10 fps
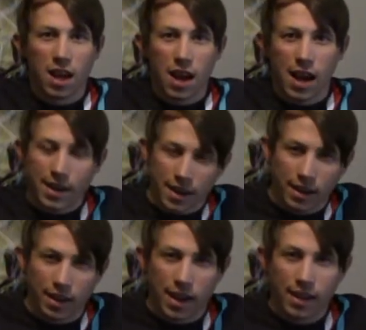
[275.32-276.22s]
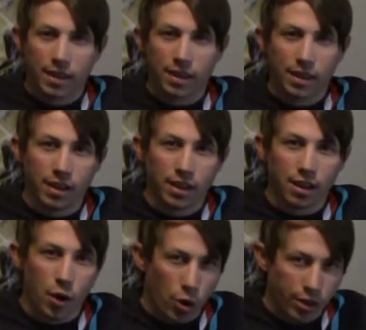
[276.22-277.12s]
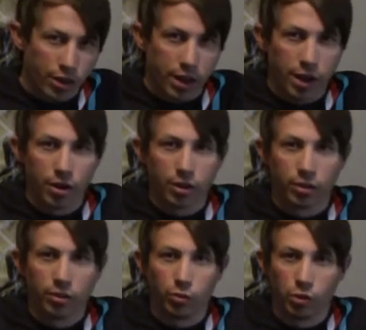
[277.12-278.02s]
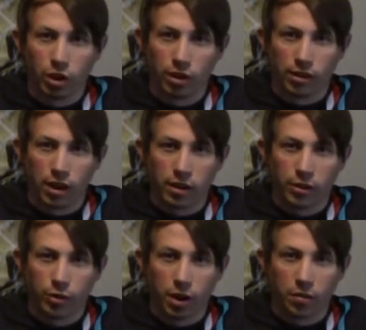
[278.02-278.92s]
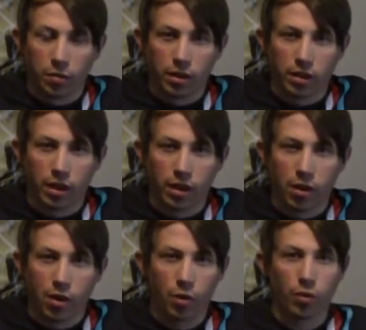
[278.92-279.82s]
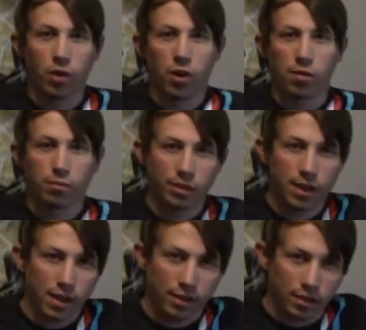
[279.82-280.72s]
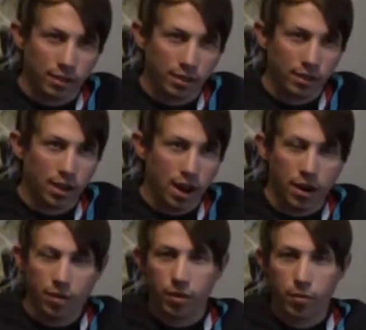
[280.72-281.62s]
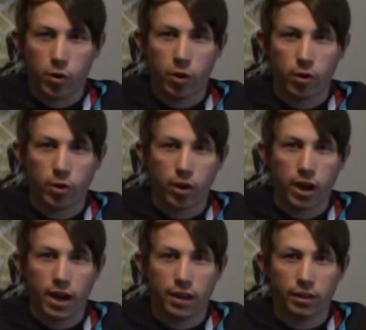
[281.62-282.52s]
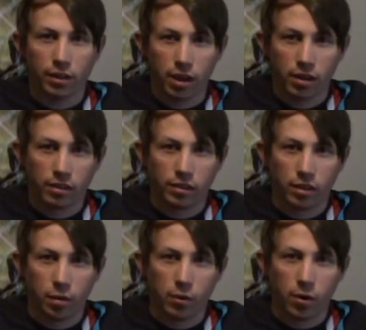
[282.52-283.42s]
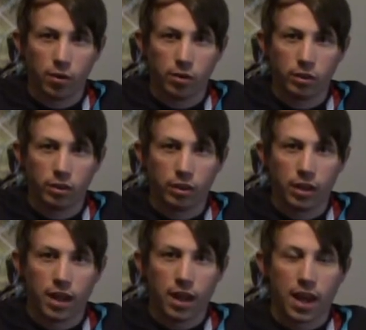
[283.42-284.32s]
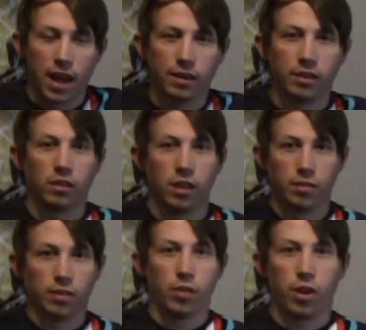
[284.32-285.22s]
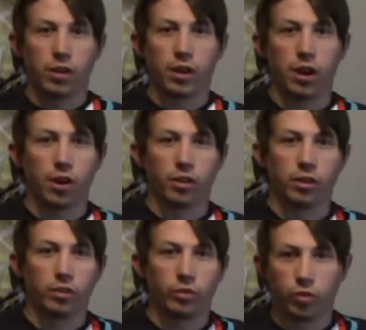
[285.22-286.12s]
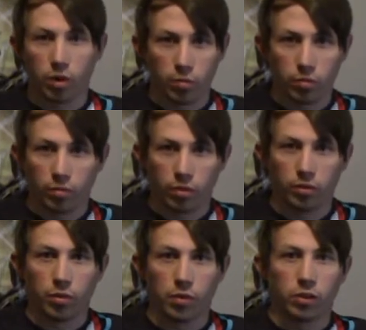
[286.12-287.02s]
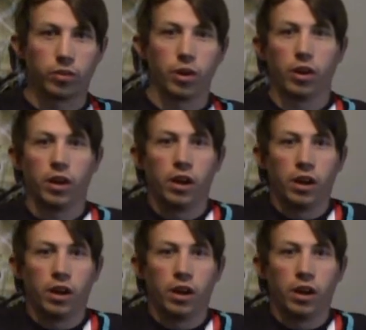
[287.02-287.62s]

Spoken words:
I didn't like that all the characters were unlocked right from the get-go. ARMS takes kind of a Mario Kart 8 Deluxe approach and just gives you all the characters from the start,